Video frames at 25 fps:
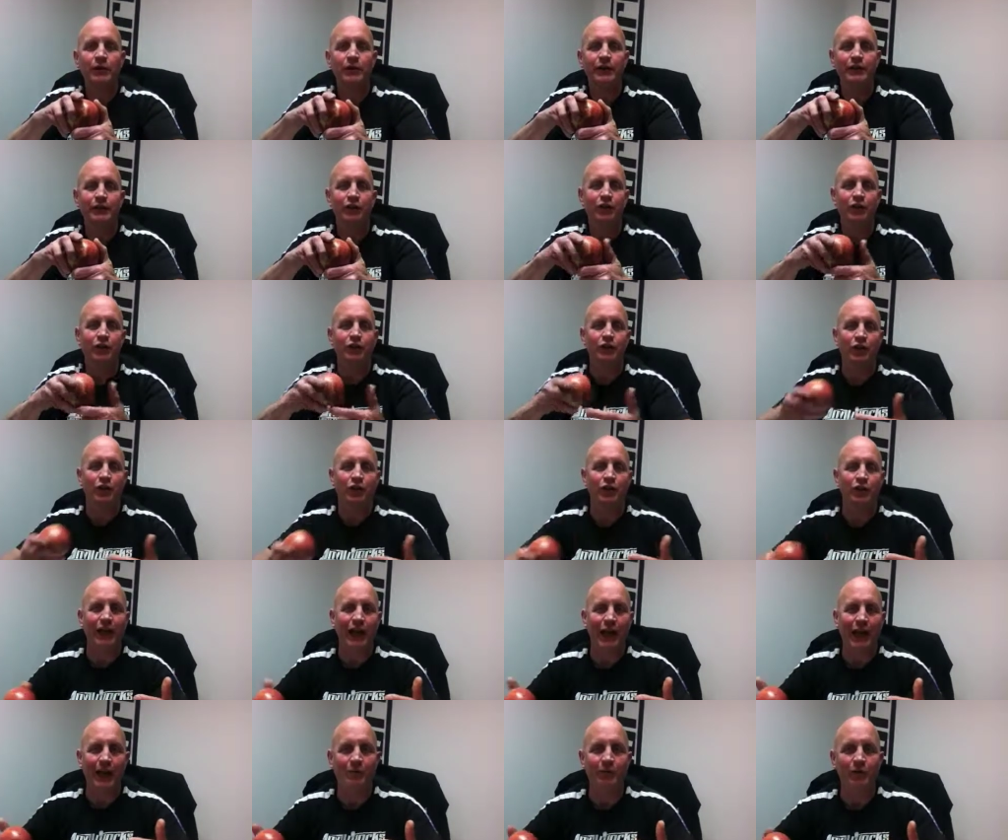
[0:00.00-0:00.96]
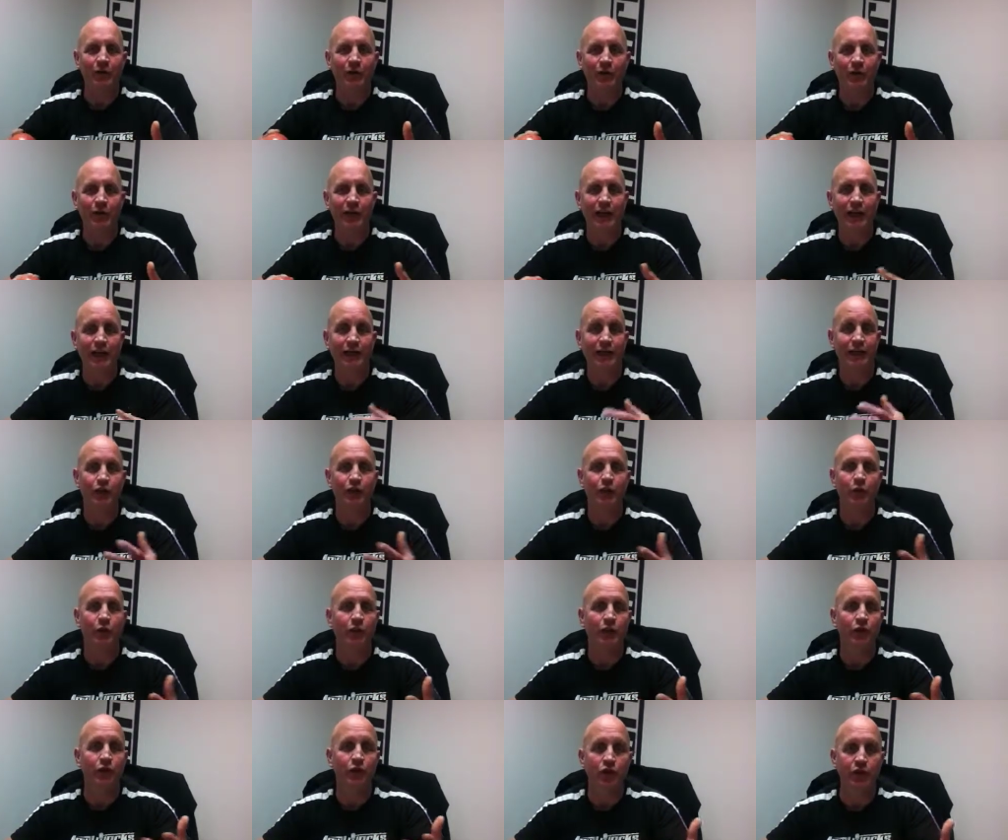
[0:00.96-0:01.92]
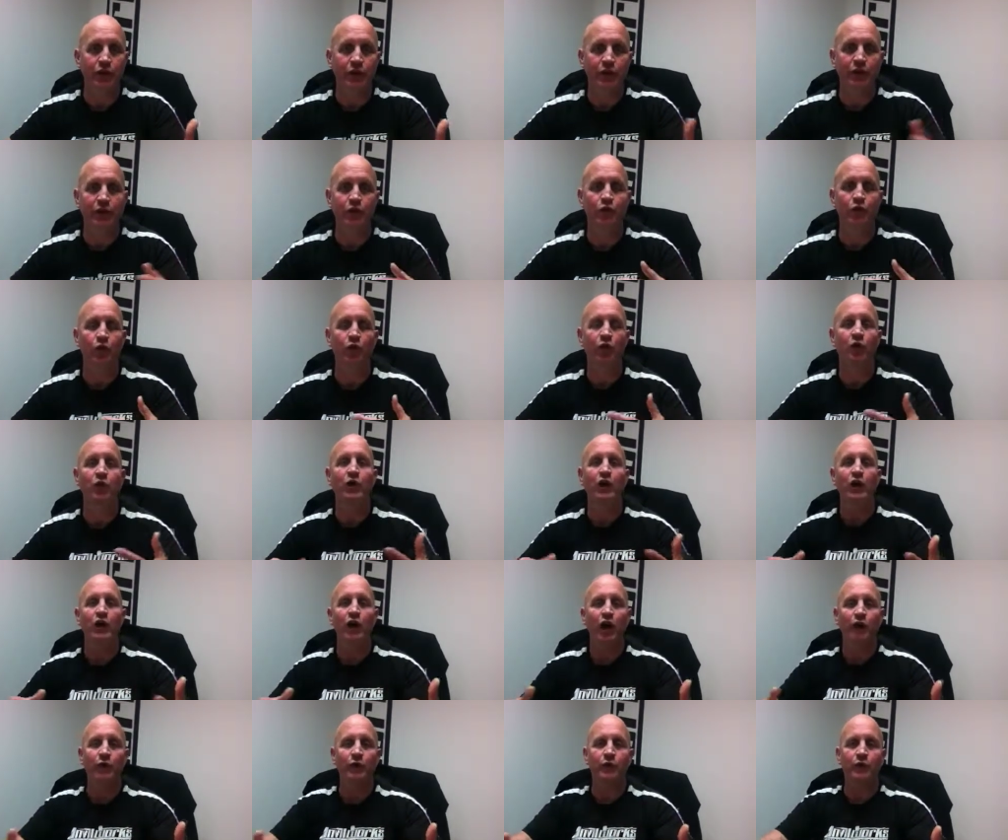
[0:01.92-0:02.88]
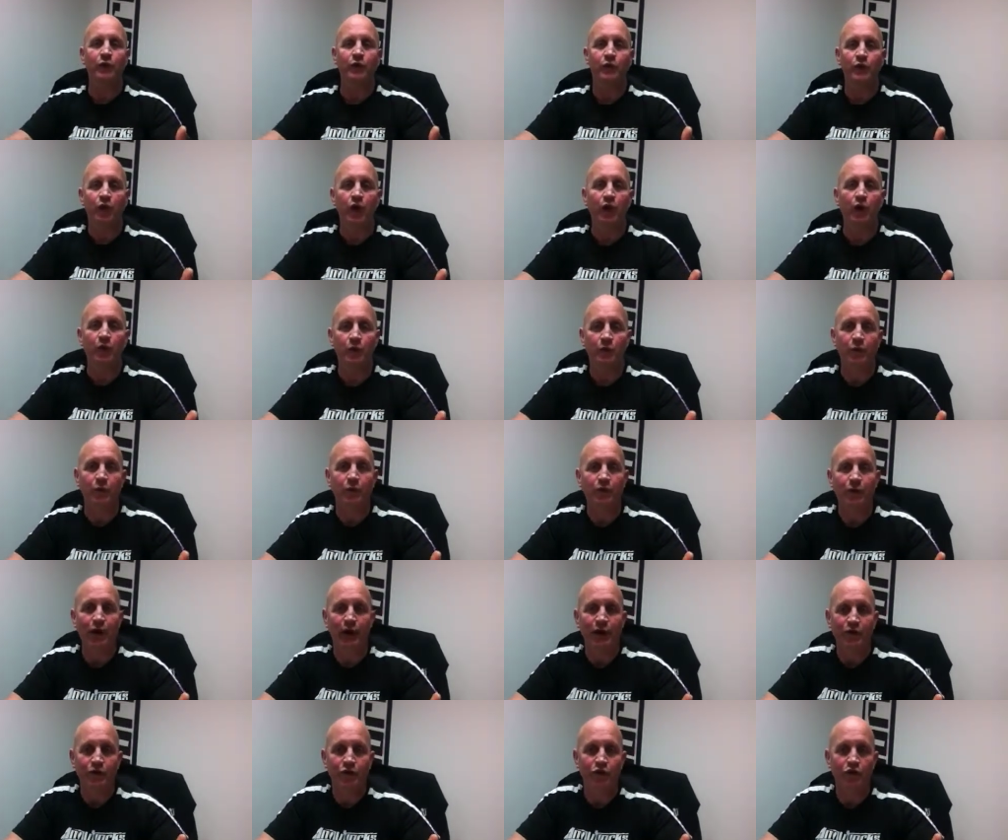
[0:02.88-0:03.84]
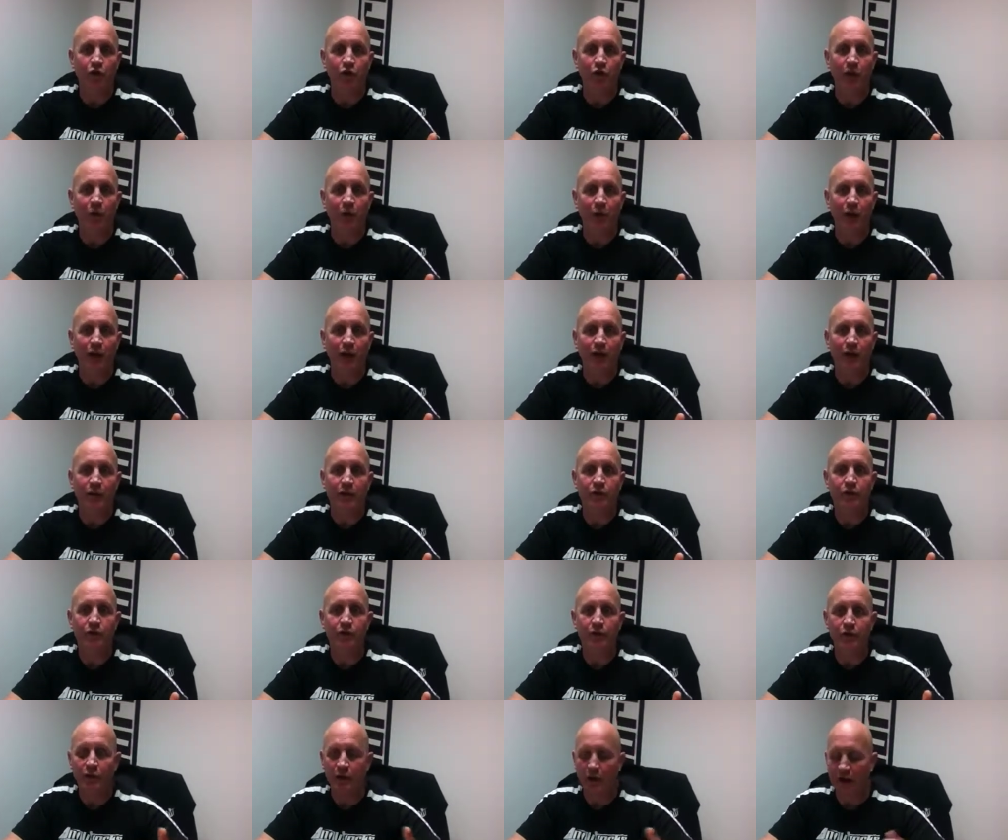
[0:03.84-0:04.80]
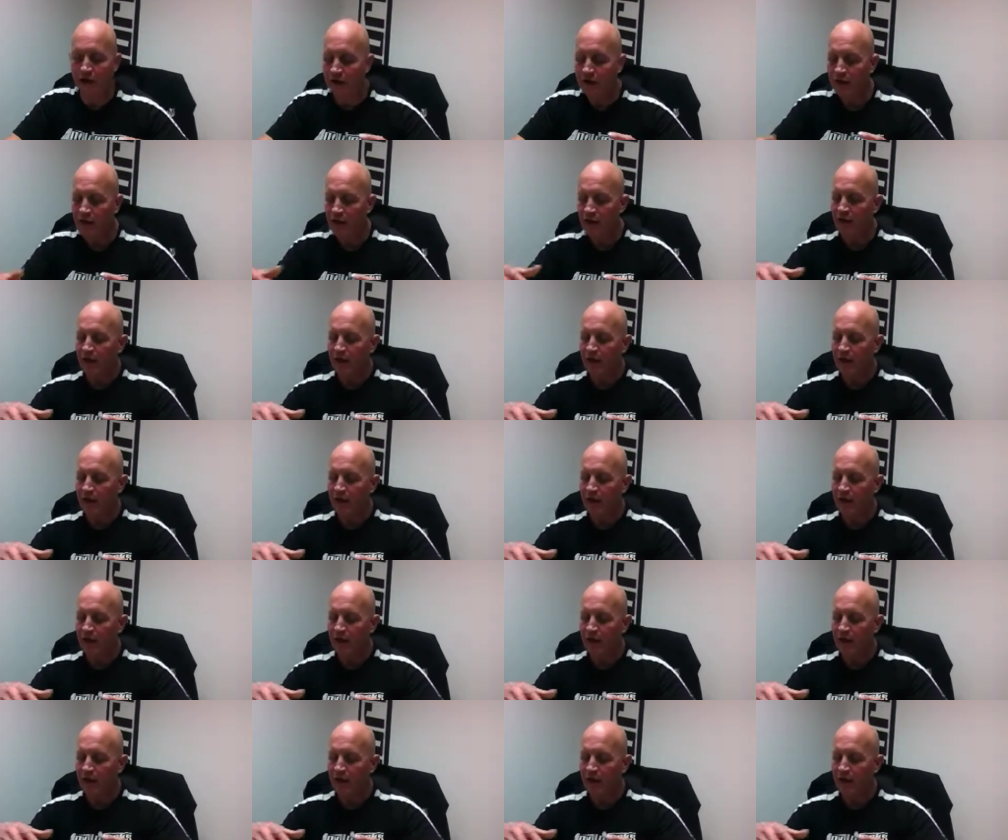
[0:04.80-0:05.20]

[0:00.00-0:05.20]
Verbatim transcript: It just doesn't happen, okay, like you do with cookies or other other refined sugar products, okay